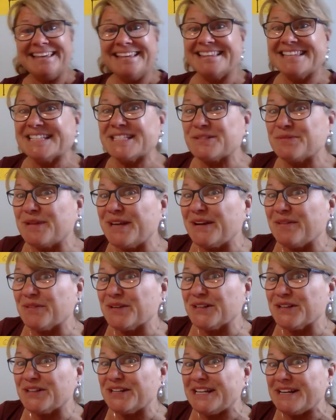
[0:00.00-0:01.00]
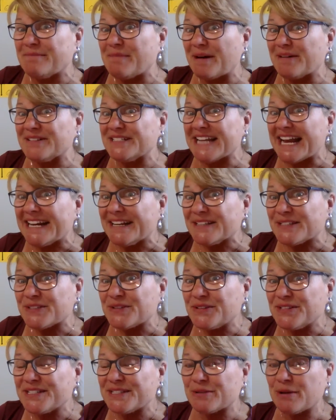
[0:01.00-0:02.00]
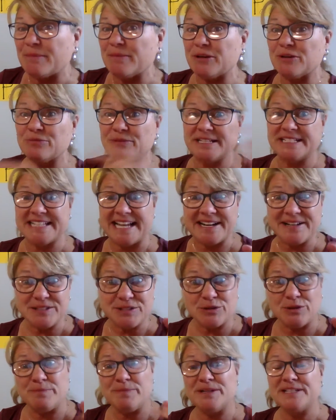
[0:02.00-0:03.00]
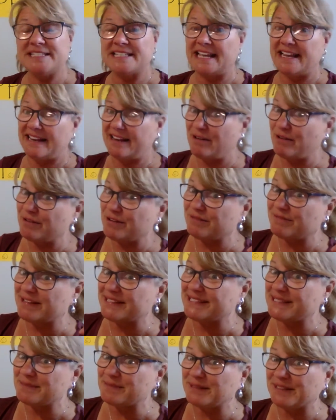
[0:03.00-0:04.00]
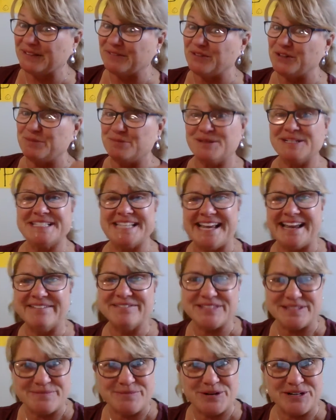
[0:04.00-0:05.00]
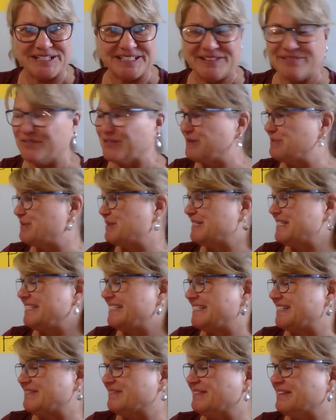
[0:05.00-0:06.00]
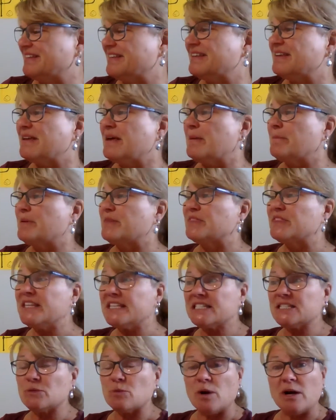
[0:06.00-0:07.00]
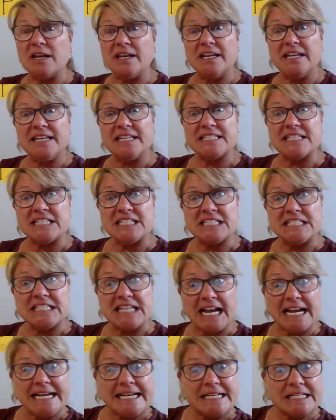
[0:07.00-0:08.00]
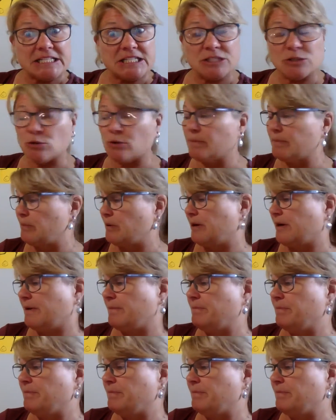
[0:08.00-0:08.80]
This week we're learning about dinosaurs, so I'm going to read dinosaur books, and I already read some Clifford books. I have some more Clifford books too. But this one is a dinosaur book.